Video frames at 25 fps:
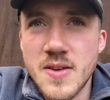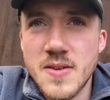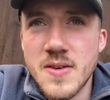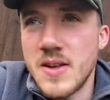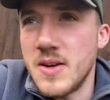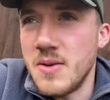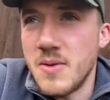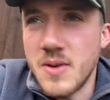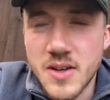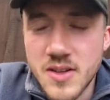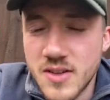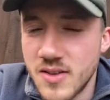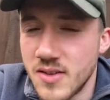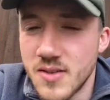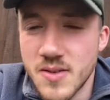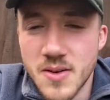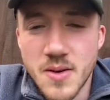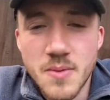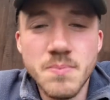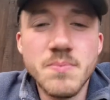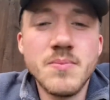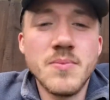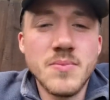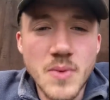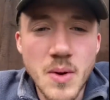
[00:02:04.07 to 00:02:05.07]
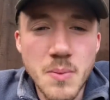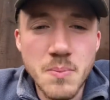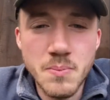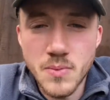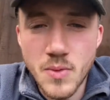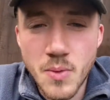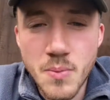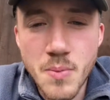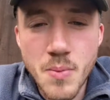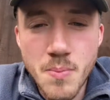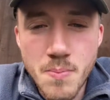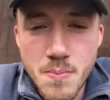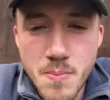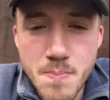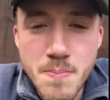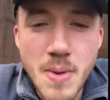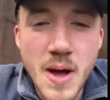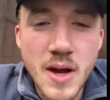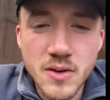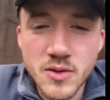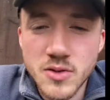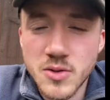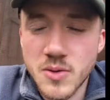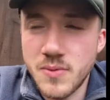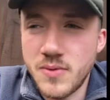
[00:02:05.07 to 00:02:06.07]
Anyway, I'm
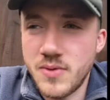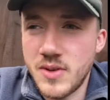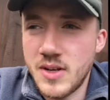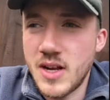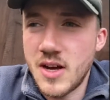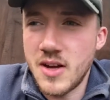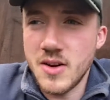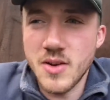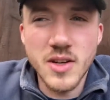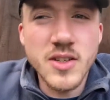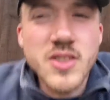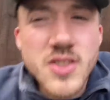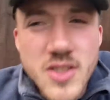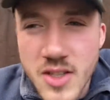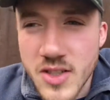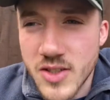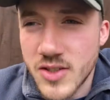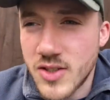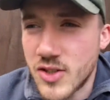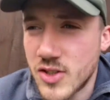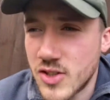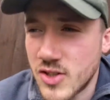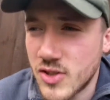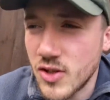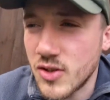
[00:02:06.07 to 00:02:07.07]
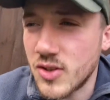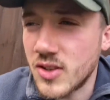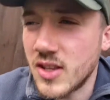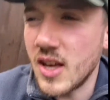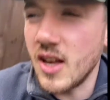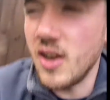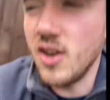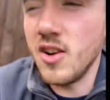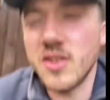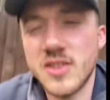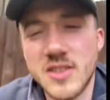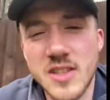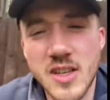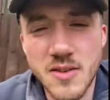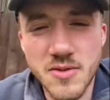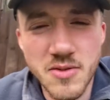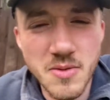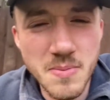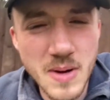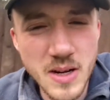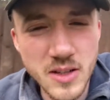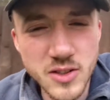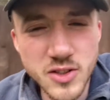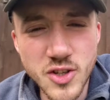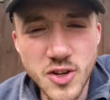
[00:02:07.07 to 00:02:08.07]
back on top of it now. Anyway, I just kind of just stood there and looked at it for
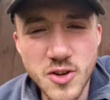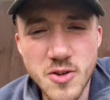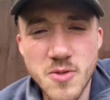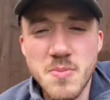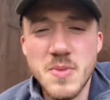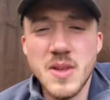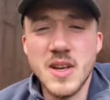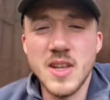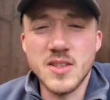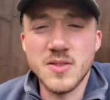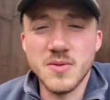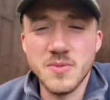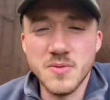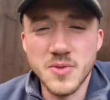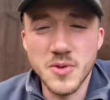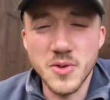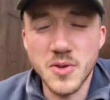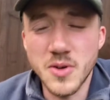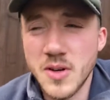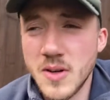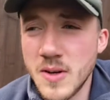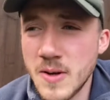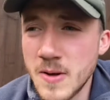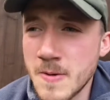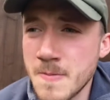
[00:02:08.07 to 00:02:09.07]
about 2 minutes and thought,